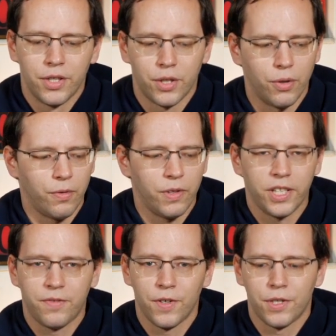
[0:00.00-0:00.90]
So
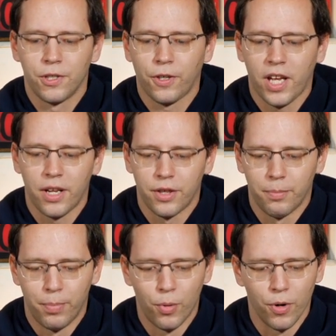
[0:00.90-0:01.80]
let's first look at the
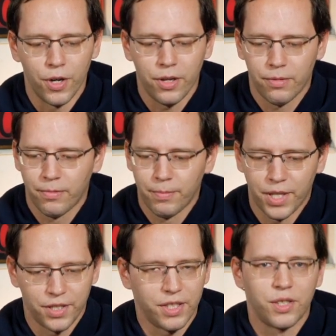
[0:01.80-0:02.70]
board,
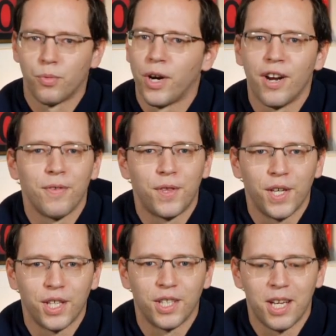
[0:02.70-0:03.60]
because this is where
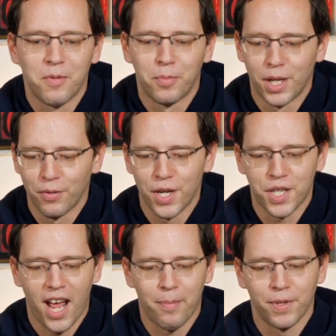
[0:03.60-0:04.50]
everything in the game of Blood
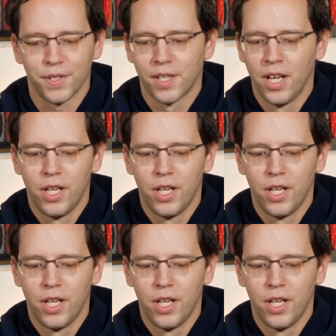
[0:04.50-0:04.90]
Rage happens.